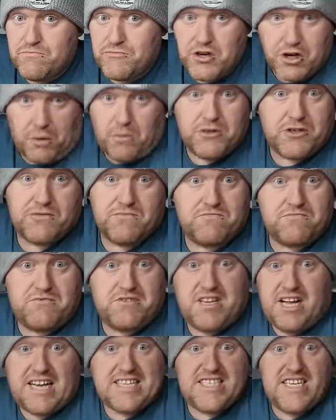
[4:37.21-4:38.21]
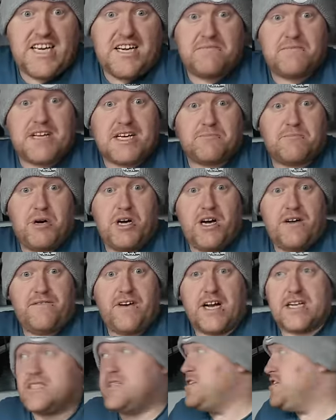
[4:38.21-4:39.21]
Jobs, that's it, that's
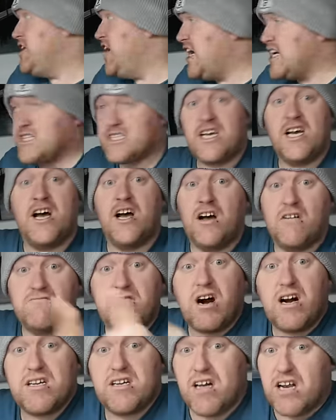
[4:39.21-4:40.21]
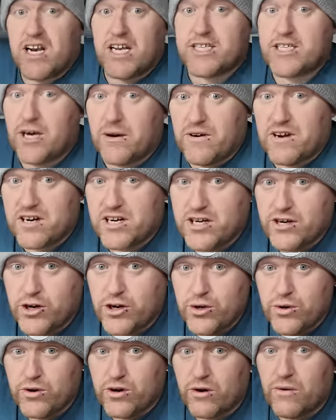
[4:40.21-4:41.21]
perfect. Yes, right, let's go on
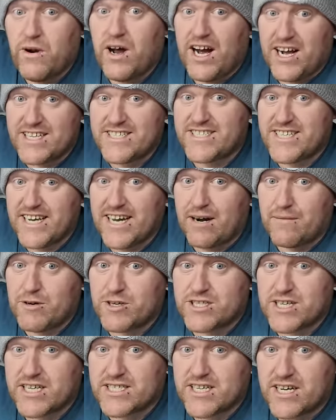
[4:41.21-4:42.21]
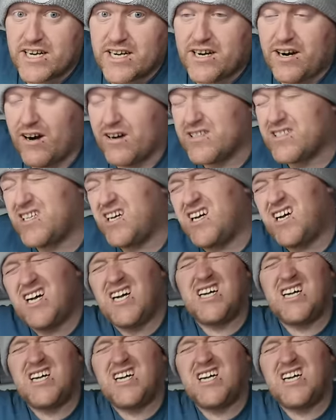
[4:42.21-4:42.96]
Google and see how much that's gonna cost.